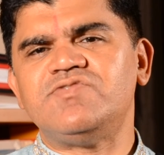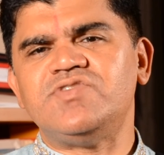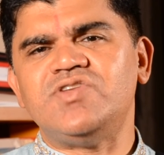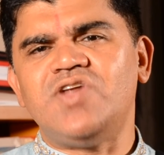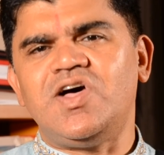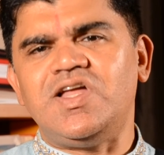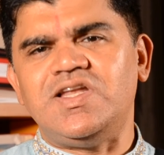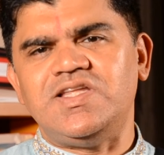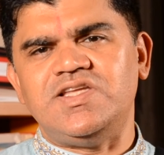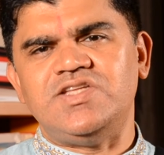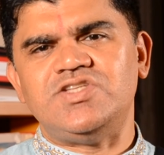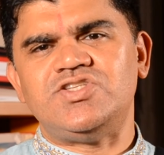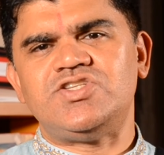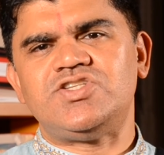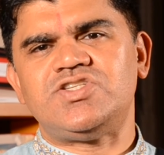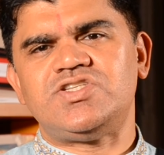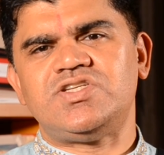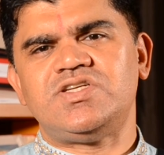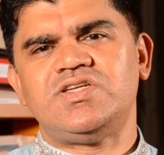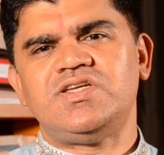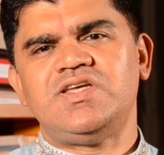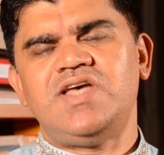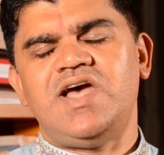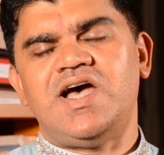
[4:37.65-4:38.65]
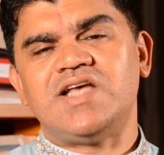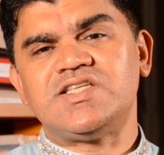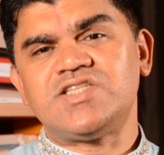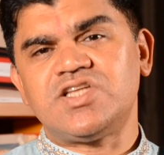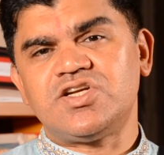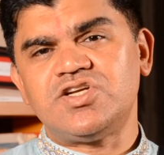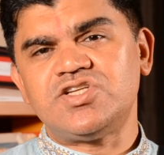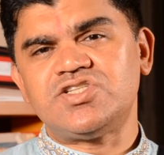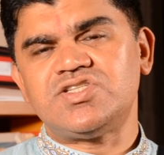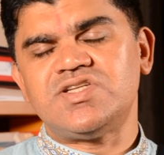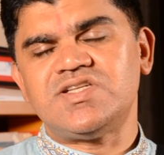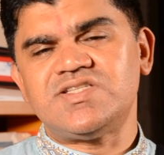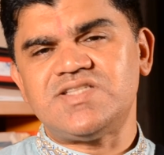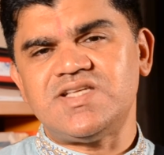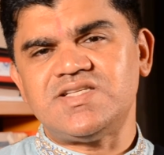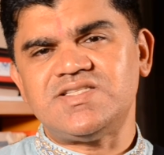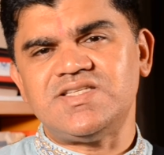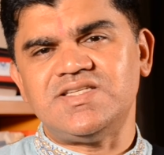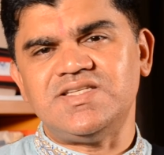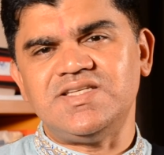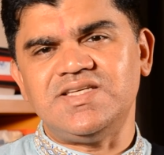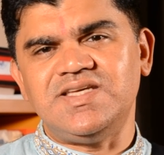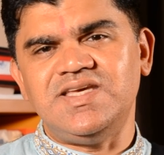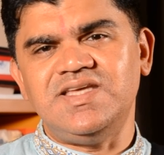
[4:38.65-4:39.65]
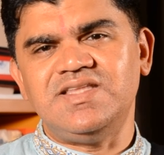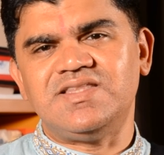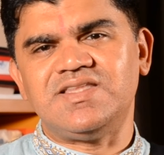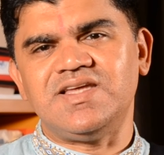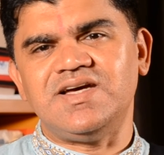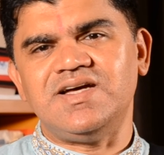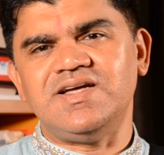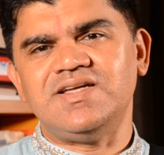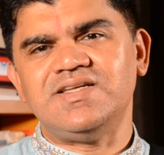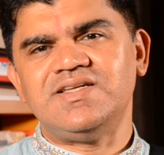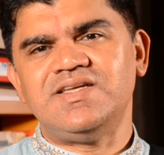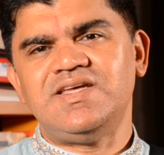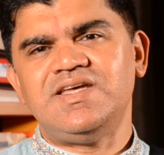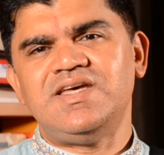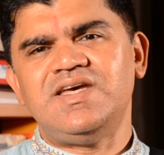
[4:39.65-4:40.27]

knowledge, as Krishna says in the Gita,